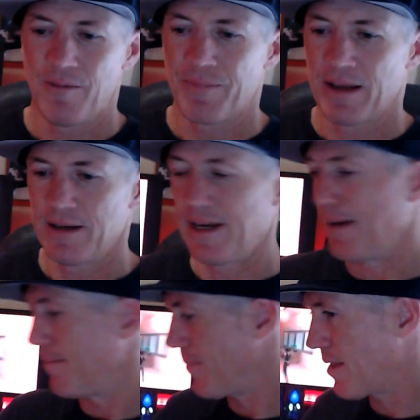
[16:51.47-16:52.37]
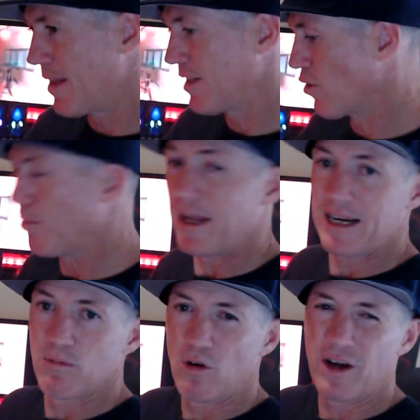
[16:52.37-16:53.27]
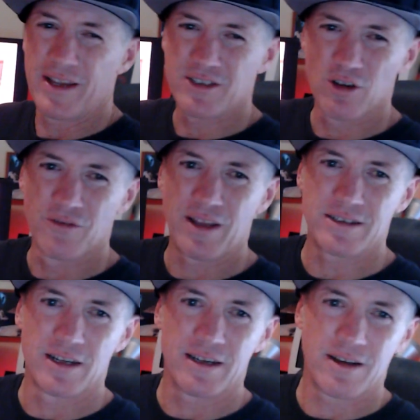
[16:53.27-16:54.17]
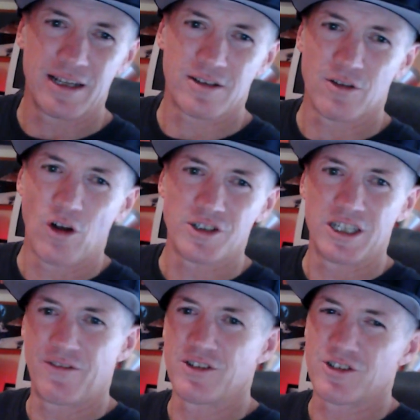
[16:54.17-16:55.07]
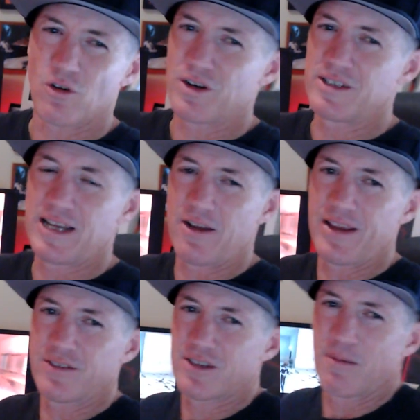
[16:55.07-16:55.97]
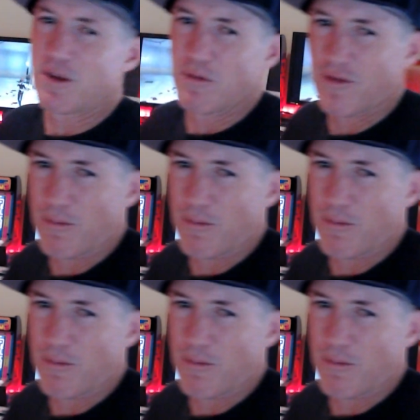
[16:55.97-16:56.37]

Yeah, these are all black and white. There's lots of different stories in there. I think some of them are from the